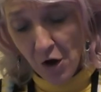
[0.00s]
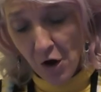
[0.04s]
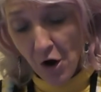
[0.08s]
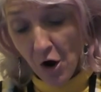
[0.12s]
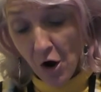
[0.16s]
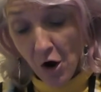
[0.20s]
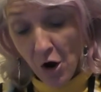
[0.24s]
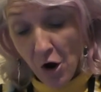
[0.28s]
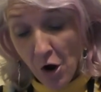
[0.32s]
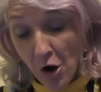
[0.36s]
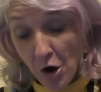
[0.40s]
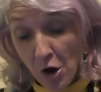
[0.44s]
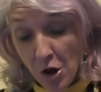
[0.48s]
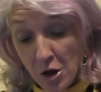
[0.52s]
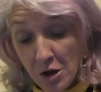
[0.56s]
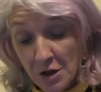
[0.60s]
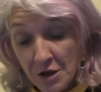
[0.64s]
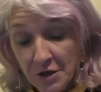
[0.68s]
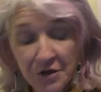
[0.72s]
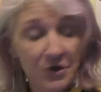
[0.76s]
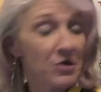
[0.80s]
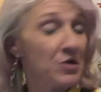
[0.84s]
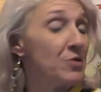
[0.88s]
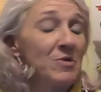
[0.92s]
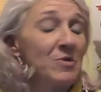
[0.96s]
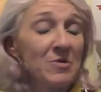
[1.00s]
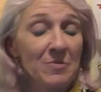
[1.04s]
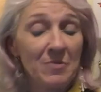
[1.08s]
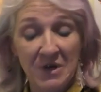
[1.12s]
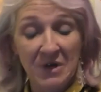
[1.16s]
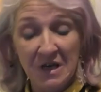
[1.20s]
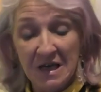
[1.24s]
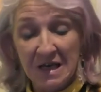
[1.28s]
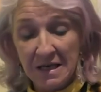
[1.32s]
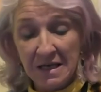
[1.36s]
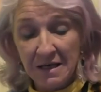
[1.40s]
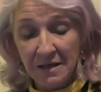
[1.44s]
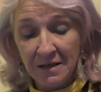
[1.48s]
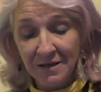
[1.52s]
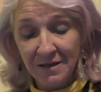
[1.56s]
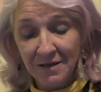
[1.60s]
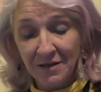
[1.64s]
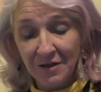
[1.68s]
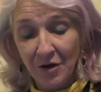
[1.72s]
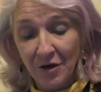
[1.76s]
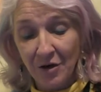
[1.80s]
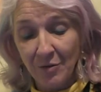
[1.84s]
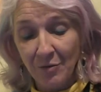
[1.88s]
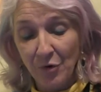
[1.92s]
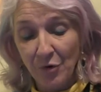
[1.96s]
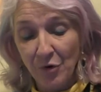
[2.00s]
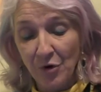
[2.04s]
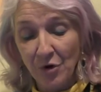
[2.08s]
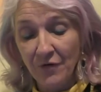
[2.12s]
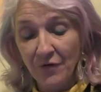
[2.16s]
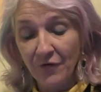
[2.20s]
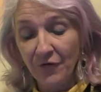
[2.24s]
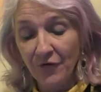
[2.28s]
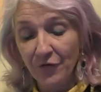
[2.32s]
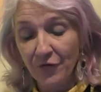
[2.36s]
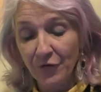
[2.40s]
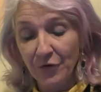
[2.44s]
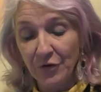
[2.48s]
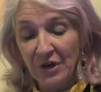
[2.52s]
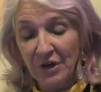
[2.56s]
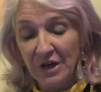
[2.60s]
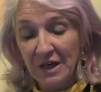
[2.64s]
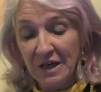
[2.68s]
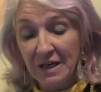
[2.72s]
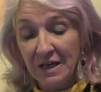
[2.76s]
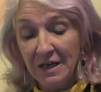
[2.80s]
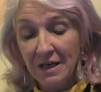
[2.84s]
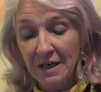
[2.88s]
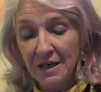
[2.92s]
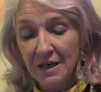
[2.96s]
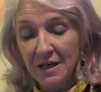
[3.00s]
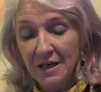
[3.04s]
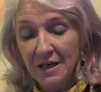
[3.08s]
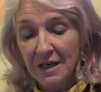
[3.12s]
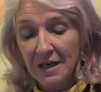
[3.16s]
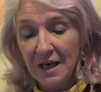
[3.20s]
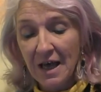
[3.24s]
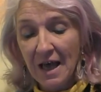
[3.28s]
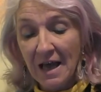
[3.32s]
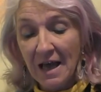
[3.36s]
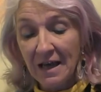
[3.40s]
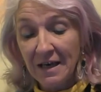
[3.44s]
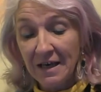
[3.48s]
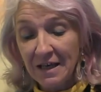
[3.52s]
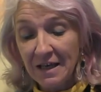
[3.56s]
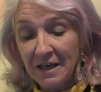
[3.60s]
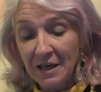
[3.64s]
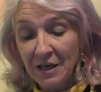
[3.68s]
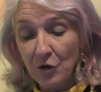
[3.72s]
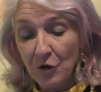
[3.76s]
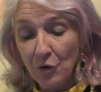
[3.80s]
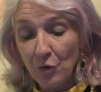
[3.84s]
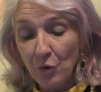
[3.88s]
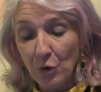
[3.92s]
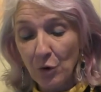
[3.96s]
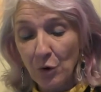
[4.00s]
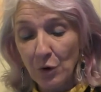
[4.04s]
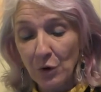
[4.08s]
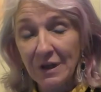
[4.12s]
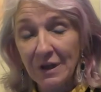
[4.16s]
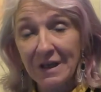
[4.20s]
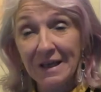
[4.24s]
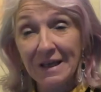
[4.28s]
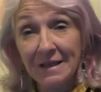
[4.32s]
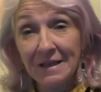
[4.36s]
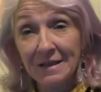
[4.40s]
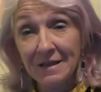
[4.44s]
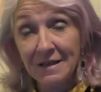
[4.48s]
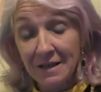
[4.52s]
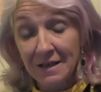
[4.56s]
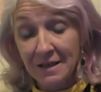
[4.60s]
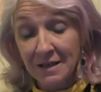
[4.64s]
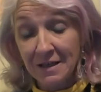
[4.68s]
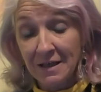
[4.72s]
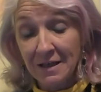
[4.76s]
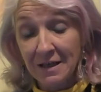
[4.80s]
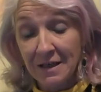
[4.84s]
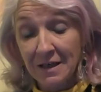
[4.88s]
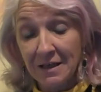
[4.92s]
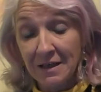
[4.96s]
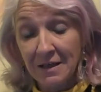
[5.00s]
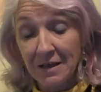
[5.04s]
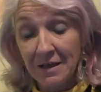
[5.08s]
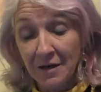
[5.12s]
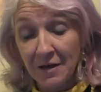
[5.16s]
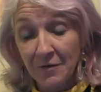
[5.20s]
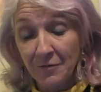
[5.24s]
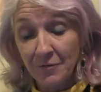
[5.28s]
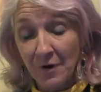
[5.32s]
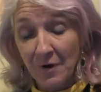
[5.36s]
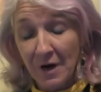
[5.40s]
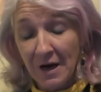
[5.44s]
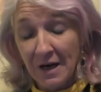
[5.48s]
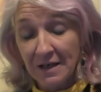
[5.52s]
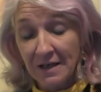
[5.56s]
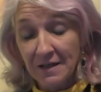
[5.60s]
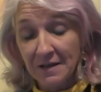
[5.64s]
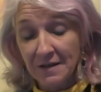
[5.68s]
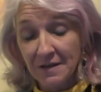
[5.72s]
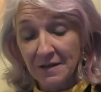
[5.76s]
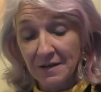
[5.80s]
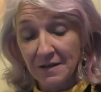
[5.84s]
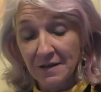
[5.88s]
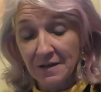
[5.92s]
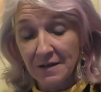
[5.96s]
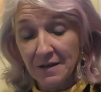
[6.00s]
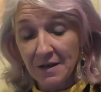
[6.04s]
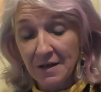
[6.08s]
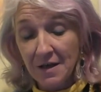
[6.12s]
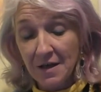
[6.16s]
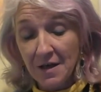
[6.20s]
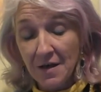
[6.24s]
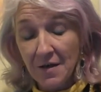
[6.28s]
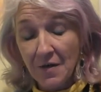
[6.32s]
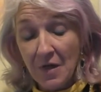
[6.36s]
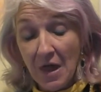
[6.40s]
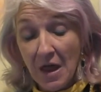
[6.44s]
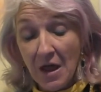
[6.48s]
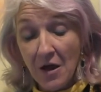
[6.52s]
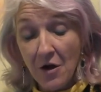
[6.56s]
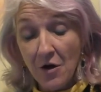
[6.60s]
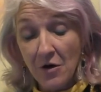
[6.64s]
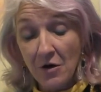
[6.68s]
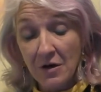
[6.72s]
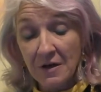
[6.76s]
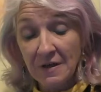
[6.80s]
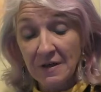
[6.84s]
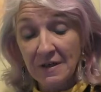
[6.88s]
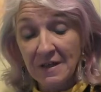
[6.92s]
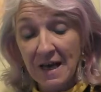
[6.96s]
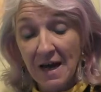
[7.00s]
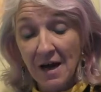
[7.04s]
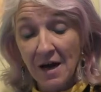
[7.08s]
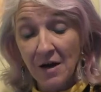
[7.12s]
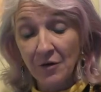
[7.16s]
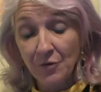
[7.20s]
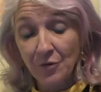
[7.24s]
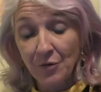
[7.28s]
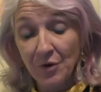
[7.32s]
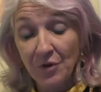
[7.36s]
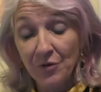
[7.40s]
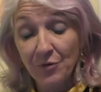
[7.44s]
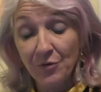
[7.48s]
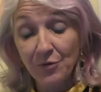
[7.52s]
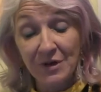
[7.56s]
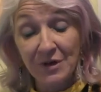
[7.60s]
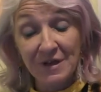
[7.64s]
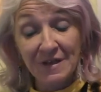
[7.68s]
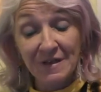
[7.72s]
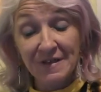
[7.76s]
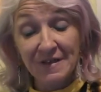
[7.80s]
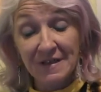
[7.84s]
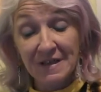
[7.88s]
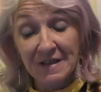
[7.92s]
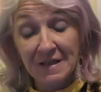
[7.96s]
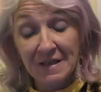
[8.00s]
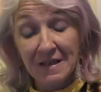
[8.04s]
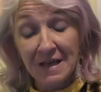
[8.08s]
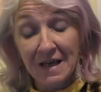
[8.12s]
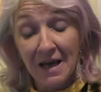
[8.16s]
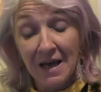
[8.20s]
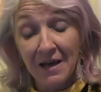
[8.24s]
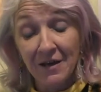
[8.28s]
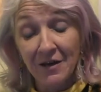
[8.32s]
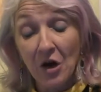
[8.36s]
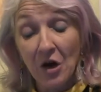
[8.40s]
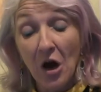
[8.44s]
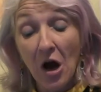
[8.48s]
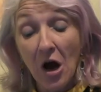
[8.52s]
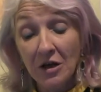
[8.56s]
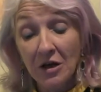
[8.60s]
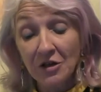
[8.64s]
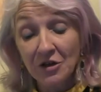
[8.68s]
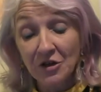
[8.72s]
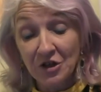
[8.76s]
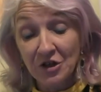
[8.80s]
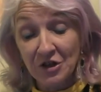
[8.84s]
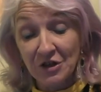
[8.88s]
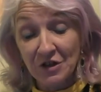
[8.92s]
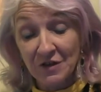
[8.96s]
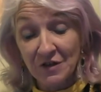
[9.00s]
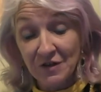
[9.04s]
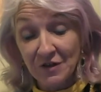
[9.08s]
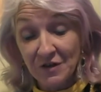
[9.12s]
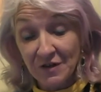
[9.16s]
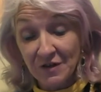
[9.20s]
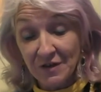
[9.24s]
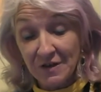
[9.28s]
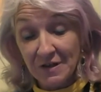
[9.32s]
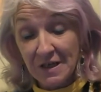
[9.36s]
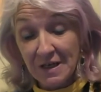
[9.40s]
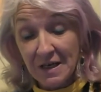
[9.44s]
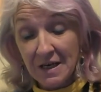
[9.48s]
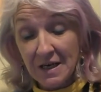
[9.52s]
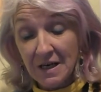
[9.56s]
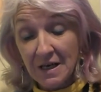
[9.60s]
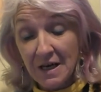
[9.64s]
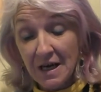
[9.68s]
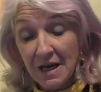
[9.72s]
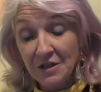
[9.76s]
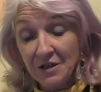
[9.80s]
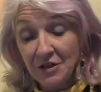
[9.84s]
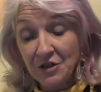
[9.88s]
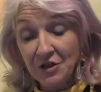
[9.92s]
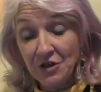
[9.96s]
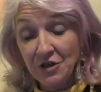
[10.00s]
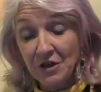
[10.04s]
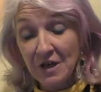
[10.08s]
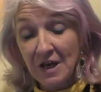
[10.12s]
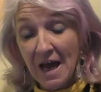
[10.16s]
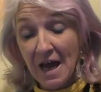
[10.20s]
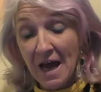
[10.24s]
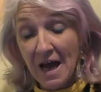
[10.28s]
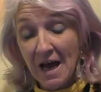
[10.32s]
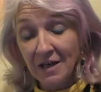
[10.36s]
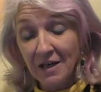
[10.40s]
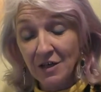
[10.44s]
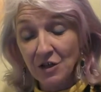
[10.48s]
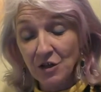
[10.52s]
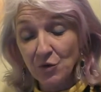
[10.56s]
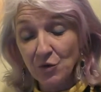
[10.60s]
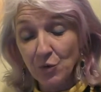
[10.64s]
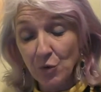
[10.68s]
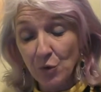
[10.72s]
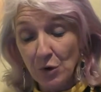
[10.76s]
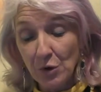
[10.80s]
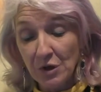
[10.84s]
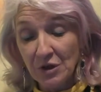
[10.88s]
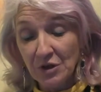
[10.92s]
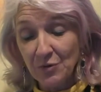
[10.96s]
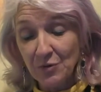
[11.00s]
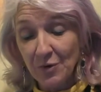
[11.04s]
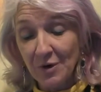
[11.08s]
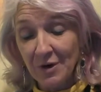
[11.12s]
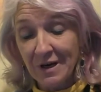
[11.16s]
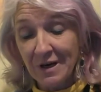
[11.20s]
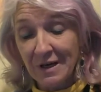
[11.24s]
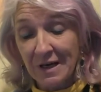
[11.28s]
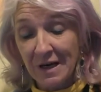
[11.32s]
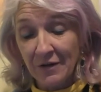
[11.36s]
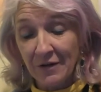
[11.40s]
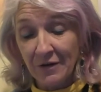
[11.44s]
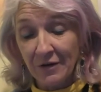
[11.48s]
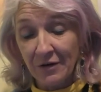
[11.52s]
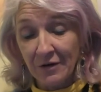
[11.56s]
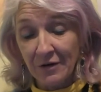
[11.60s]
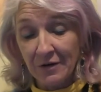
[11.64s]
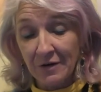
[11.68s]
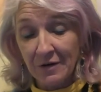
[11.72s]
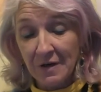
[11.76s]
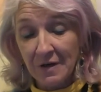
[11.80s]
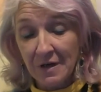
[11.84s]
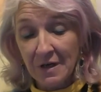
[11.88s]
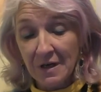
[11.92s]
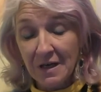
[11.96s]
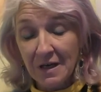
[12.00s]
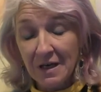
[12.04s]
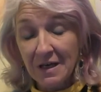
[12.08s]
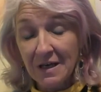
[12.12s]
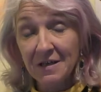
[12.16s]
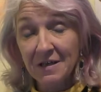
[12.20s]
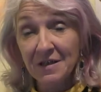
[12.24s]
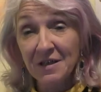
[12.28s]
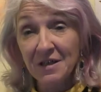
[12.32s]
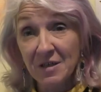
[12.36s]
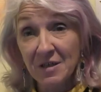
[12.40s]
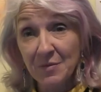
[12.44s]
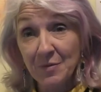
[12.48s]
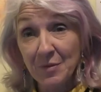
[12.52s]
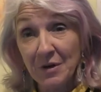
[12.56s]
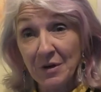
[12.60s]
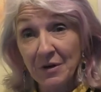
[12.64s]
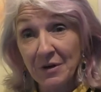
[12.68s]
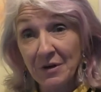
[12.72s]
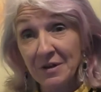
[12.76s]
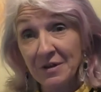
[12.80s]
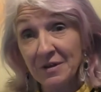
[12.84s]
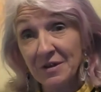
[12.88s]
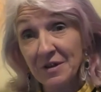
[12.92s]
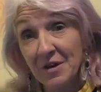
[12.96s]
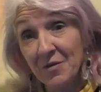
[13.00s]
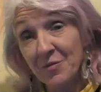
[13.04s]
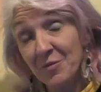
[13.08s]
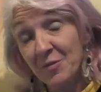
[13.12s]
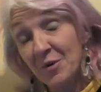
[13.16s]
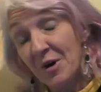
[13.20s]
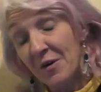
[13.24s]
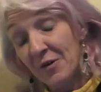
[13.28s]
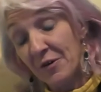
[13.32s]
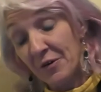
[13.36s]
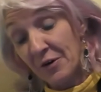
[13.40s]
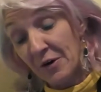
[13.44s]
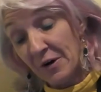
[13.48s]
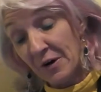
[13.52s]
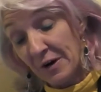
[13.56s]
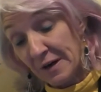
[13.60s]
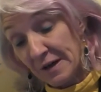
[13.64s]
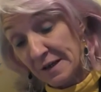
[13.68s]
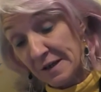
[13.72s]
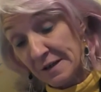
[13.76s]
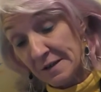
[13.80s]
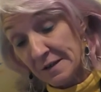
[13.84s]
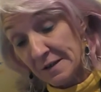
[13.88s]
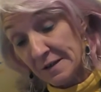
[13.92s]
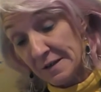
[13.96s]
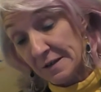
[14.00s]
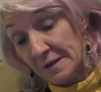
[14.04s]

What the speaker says: All human beings are born free and equal in dignity and rights. They are endowed with reason and conscience and should act towards one another in a spirit of brotherhood.